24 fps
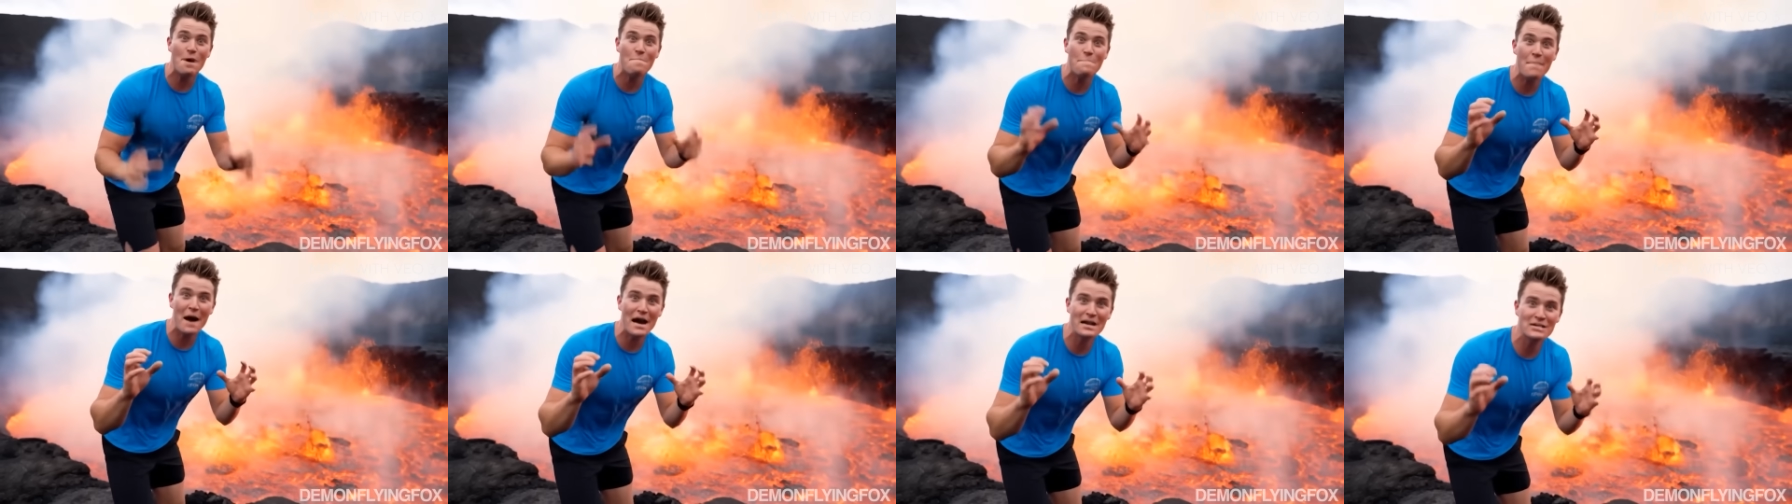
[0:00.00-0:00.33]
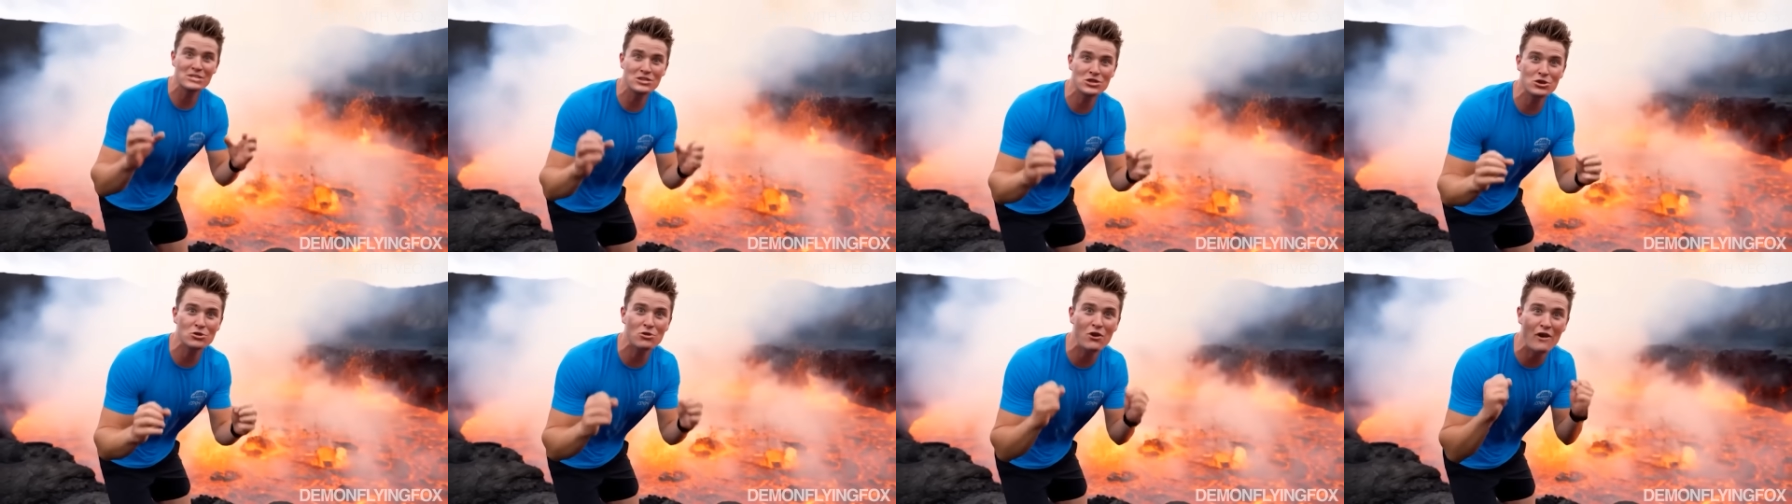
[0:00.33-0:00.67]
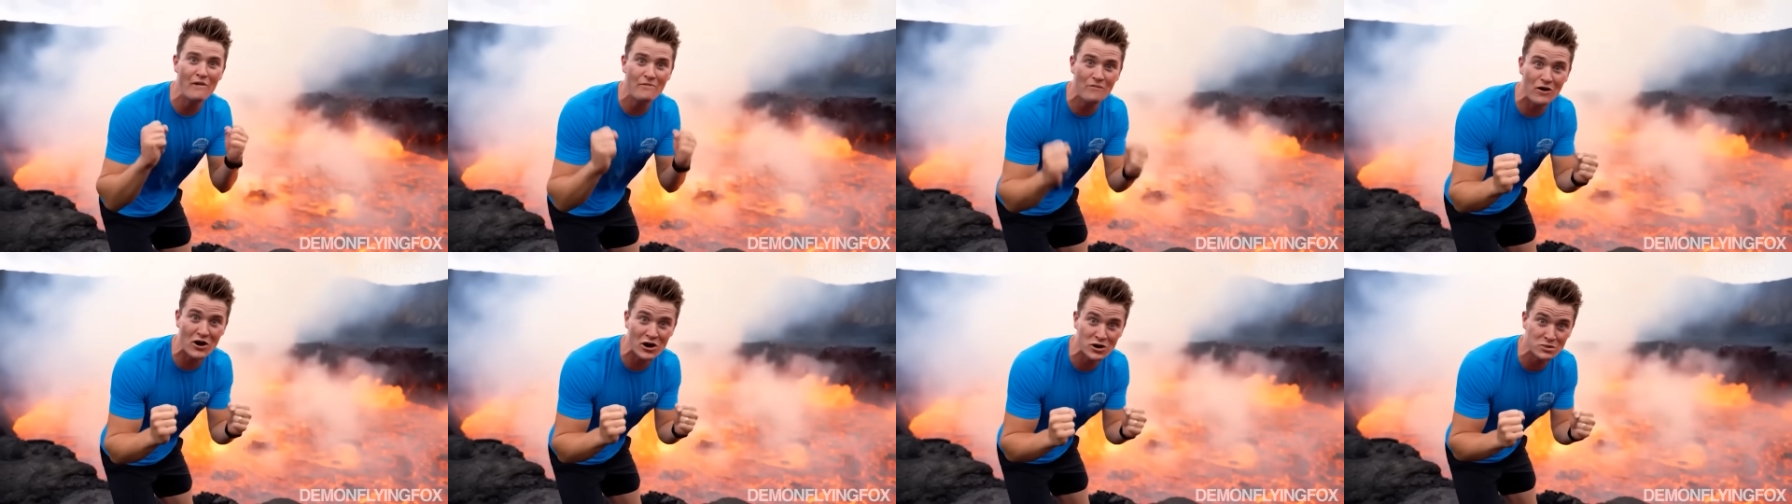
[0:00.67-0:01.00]
About to do the
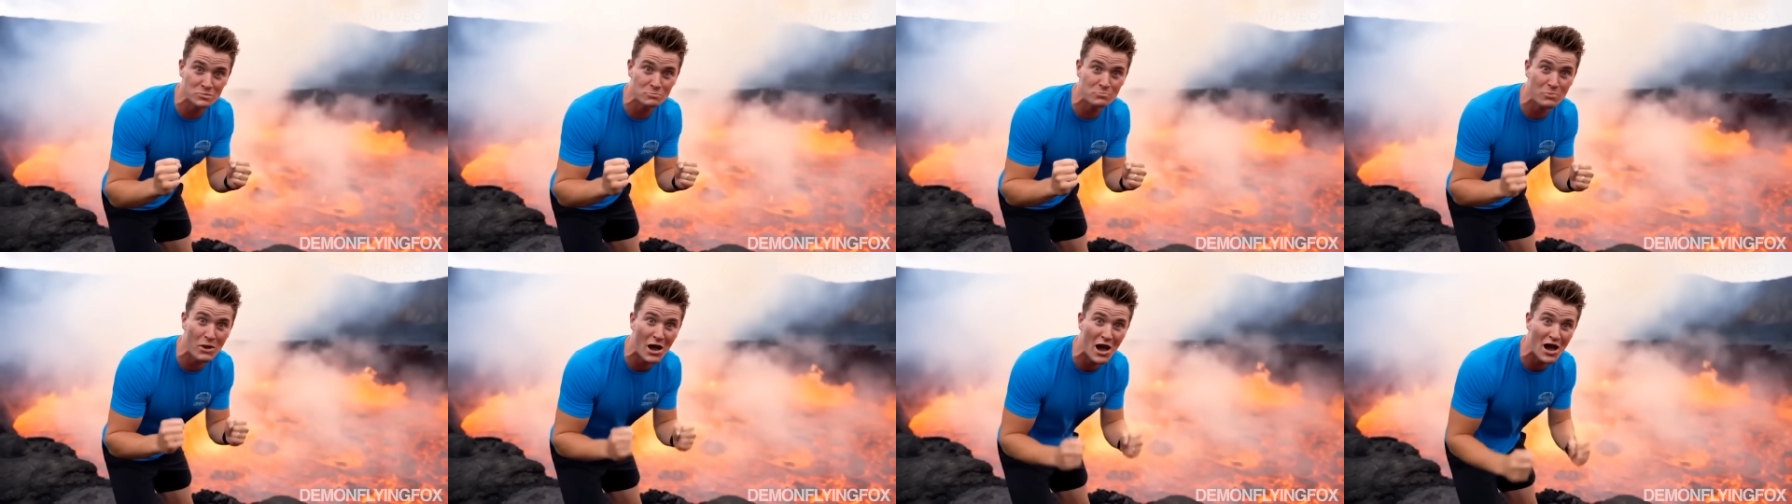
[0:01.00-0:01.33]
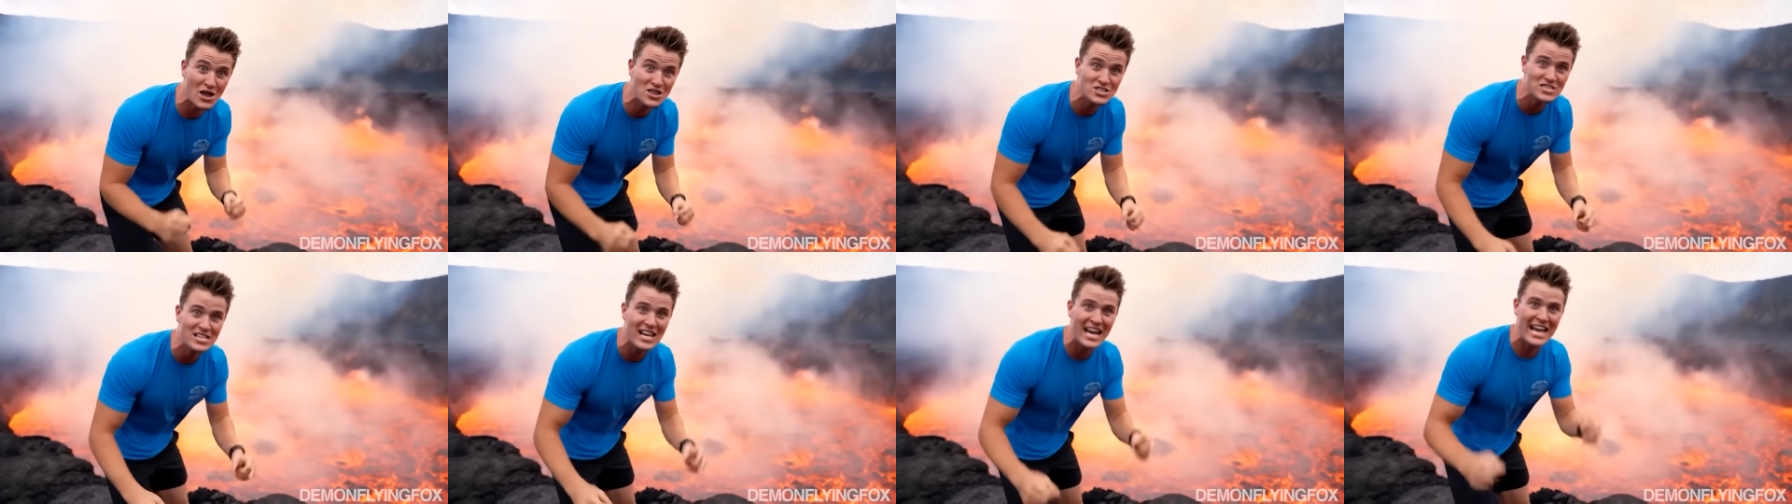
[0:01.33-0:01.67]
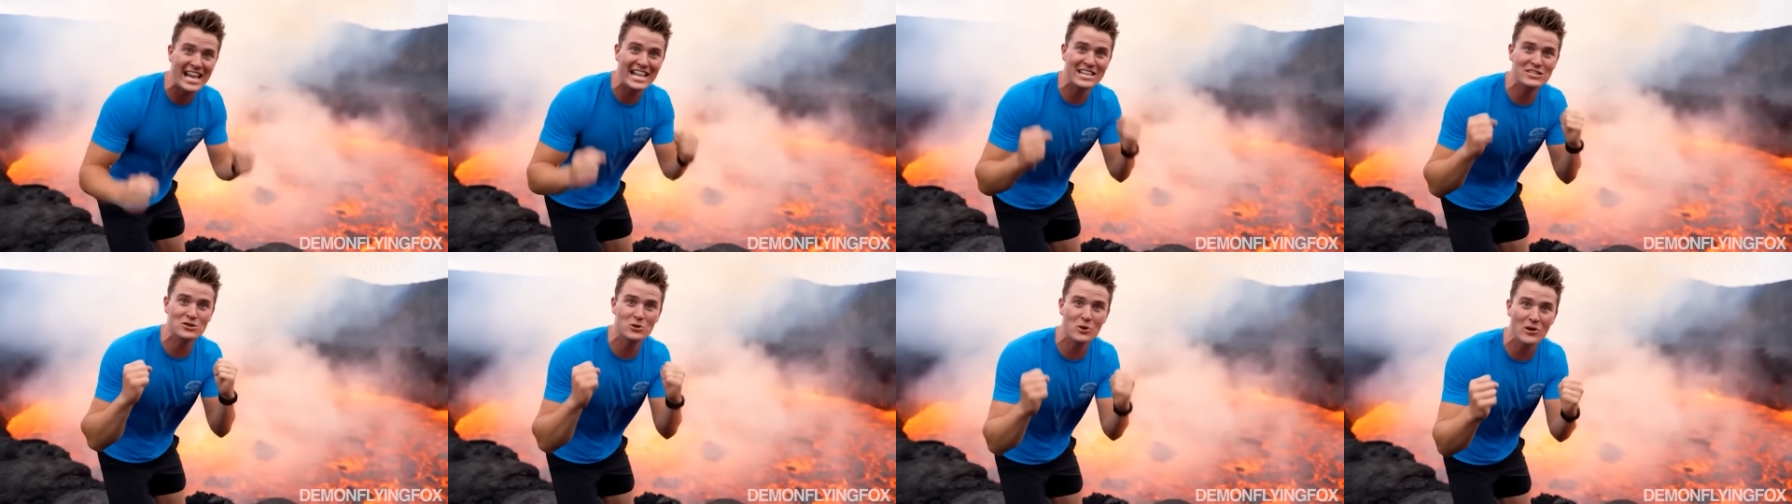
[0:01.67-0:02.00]
first plunge
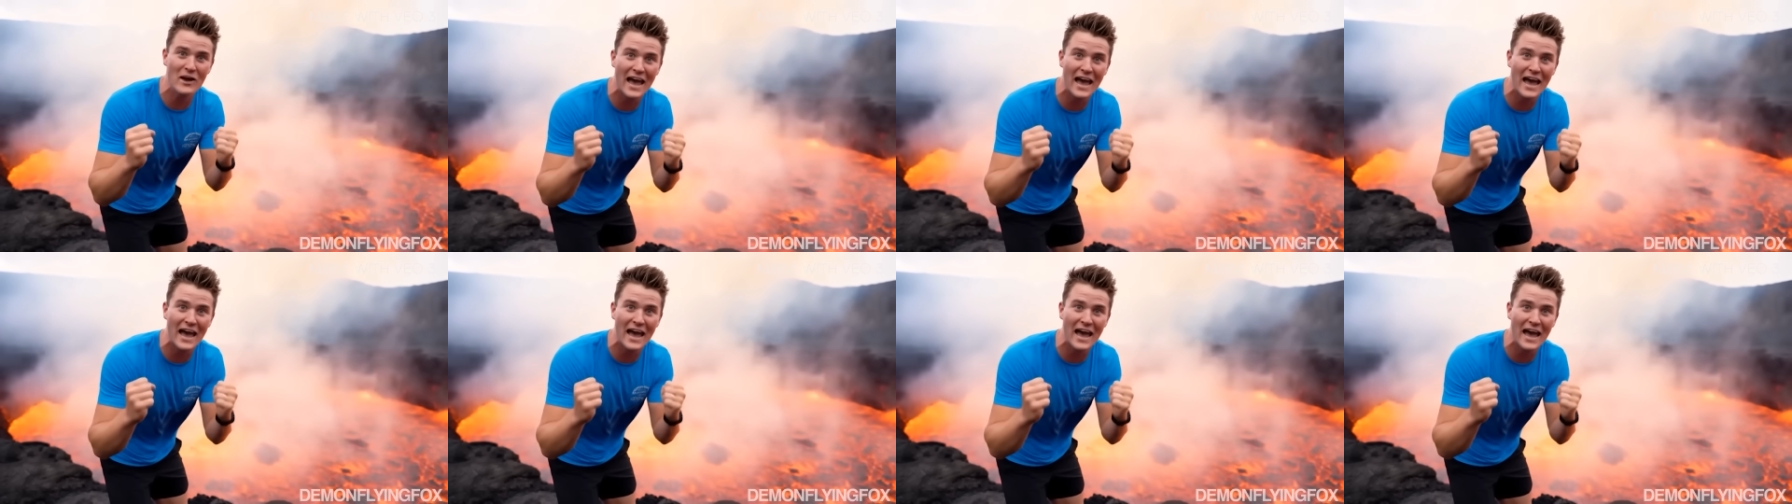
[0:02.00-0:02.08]
into